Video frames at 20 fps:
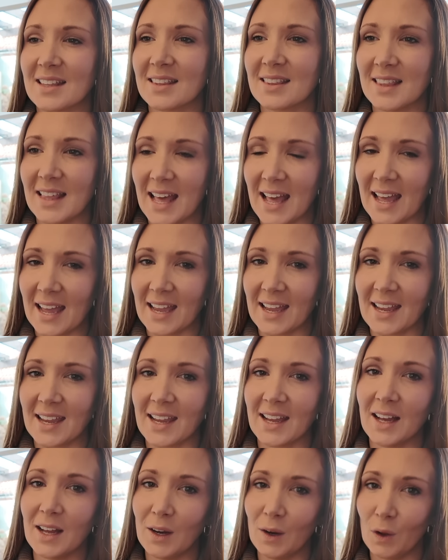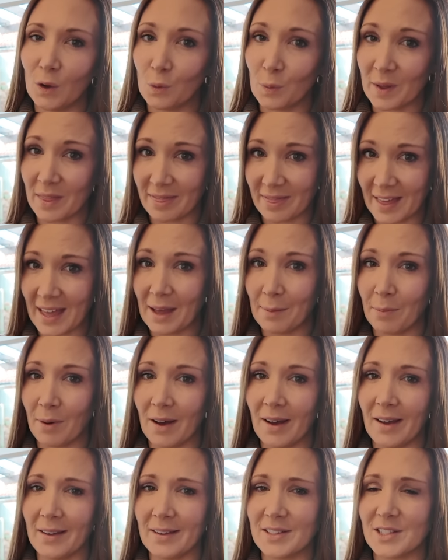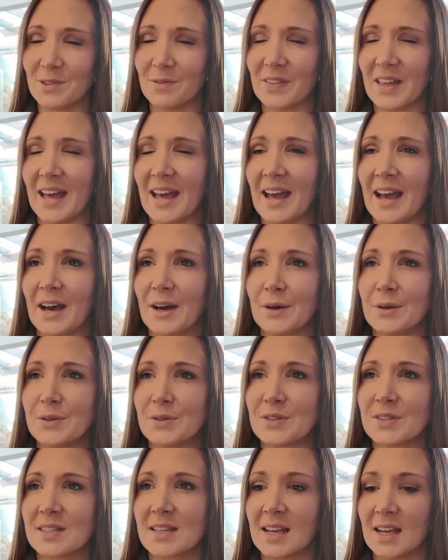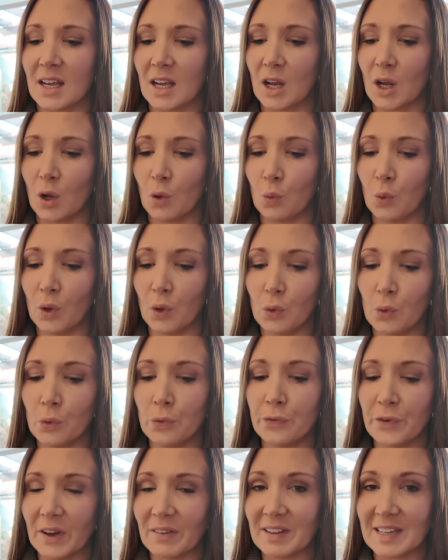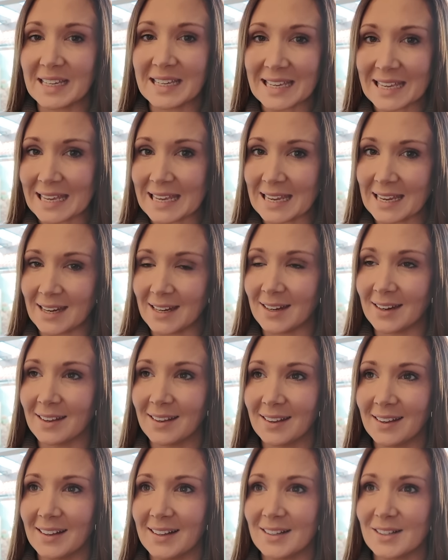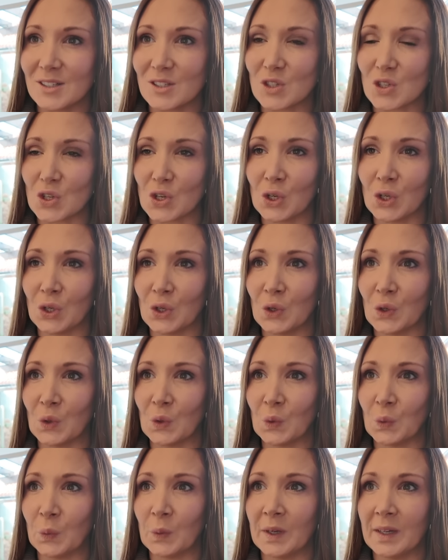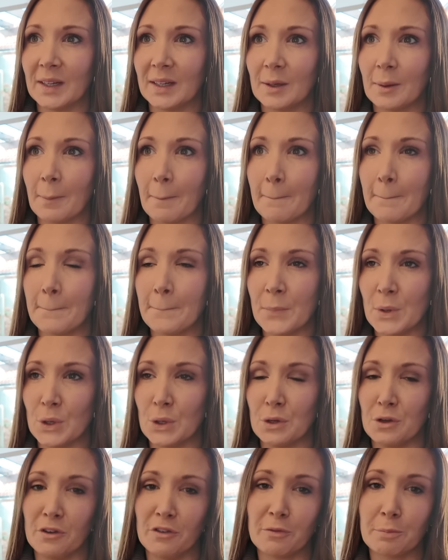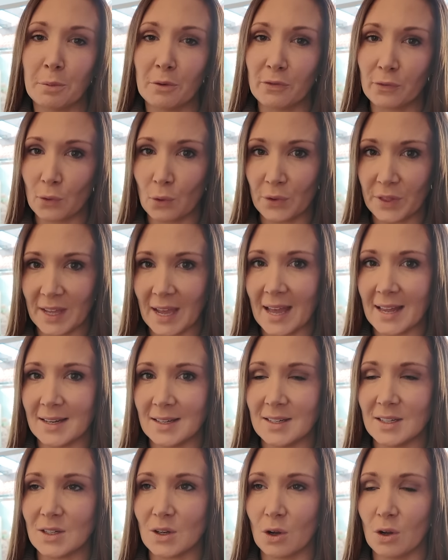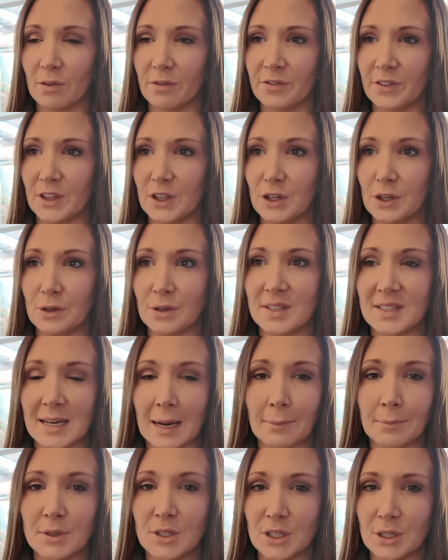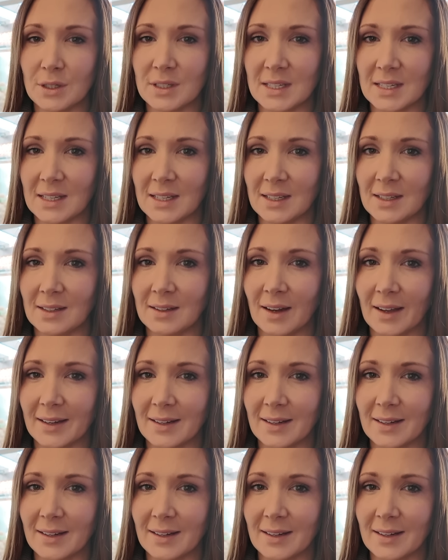they, along with their buyers of their house, were all very keen to move before the end of the new stamp duty